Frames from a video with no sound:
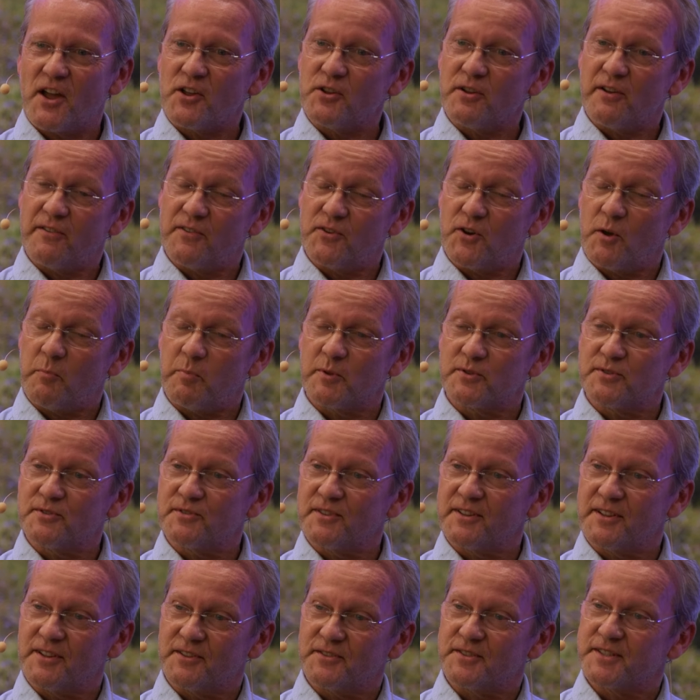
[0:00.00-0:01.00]
Now you have an
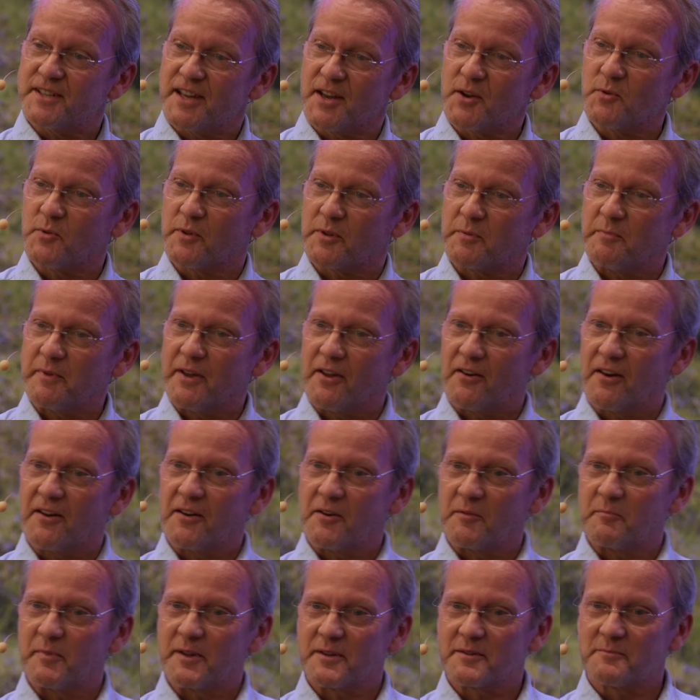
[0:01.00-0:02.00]
opportunity to sing with me a
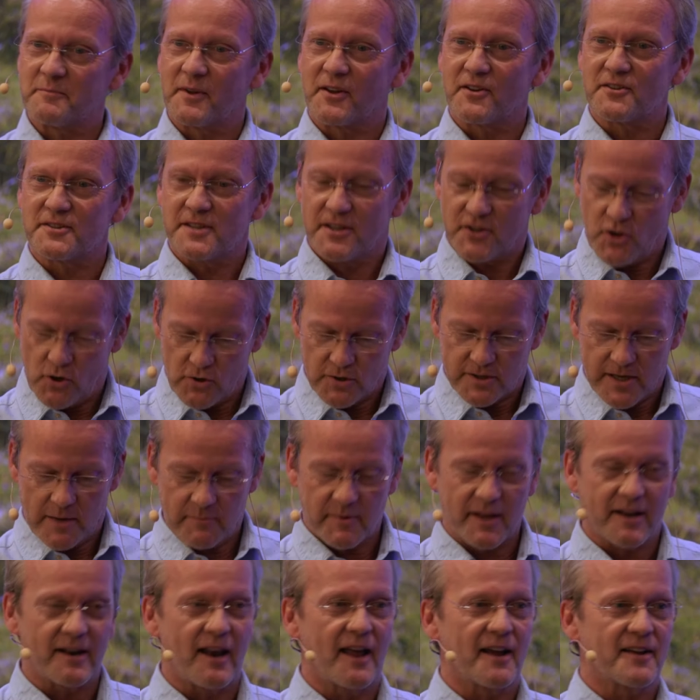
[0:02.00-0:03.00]
little bit, because it goes
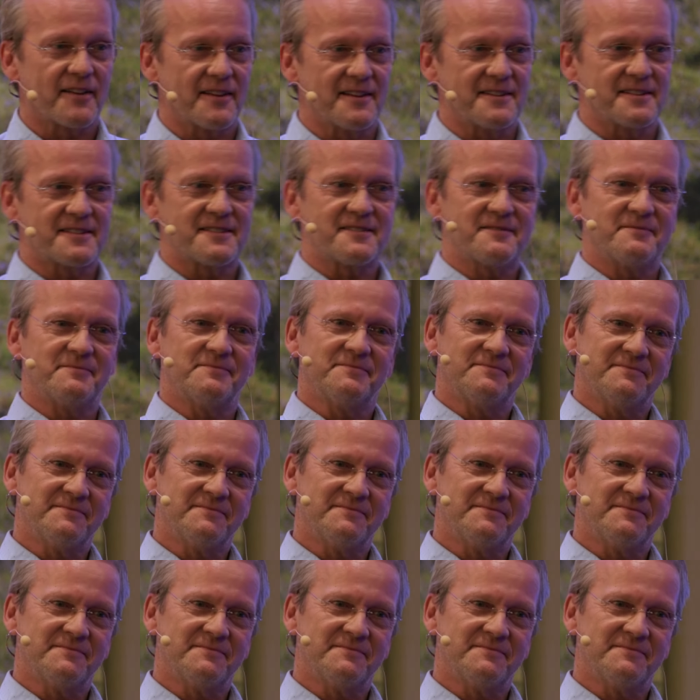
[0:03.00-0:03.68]
something like this.